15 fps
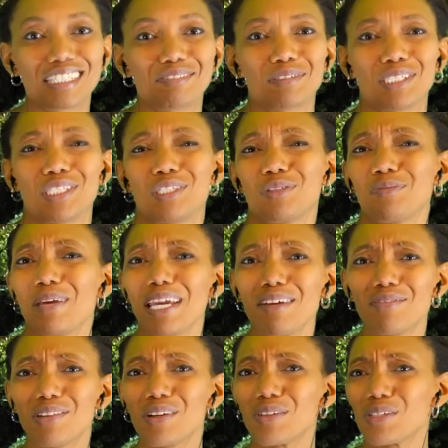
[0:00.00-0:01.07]
which you may have
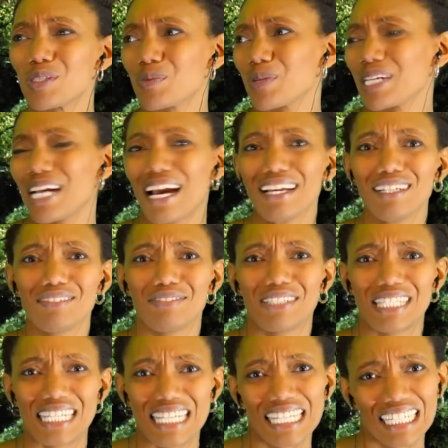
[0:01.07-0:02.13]
noticed we kind of
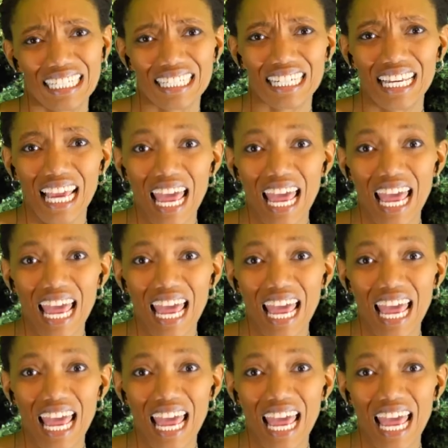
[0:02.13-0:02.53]
need,